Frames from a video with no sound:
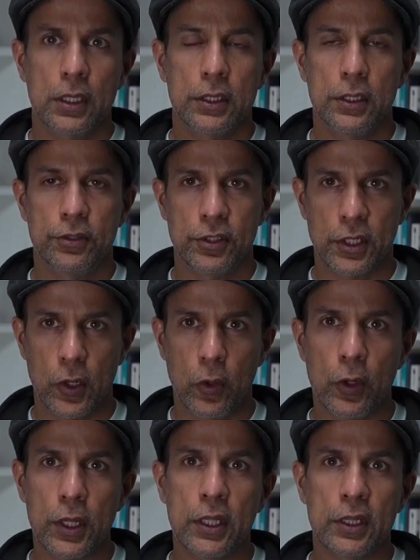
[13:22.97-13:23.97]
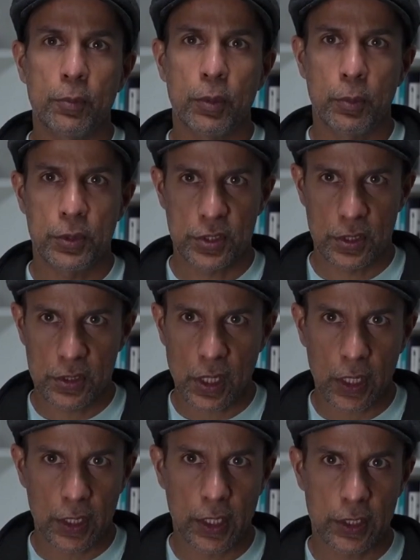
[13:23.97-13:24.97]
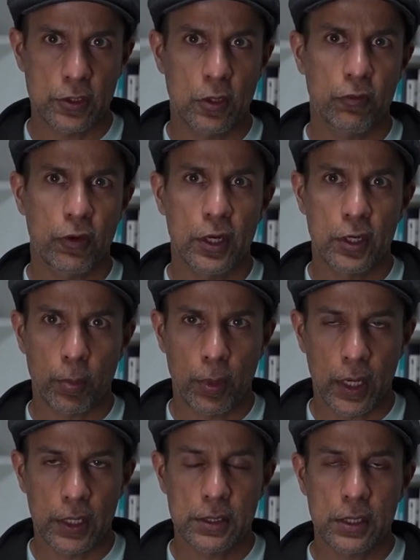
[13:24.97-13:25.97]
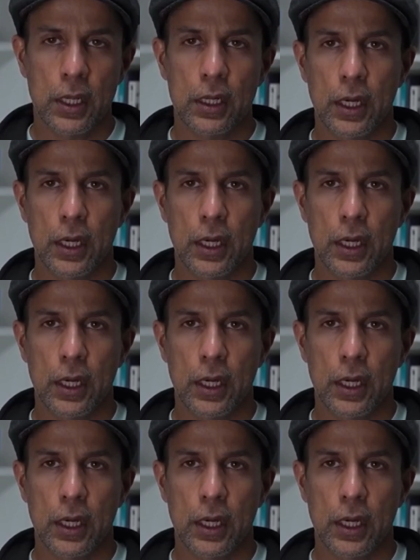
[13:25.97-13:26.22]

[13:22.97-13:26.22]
the security and the permissions architecture of your enterprise.